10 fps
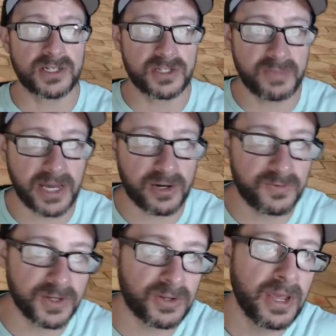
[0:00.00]
such as
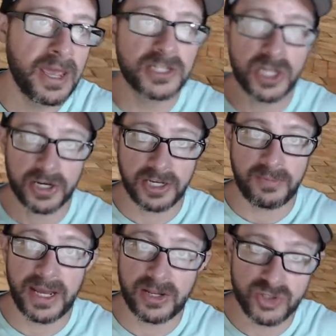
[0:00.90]
Battlefield. Talking
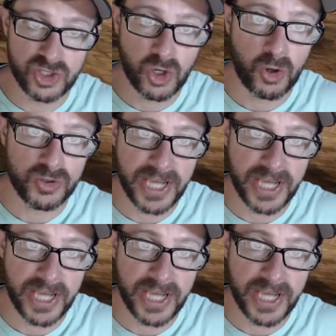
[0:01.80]
about Joel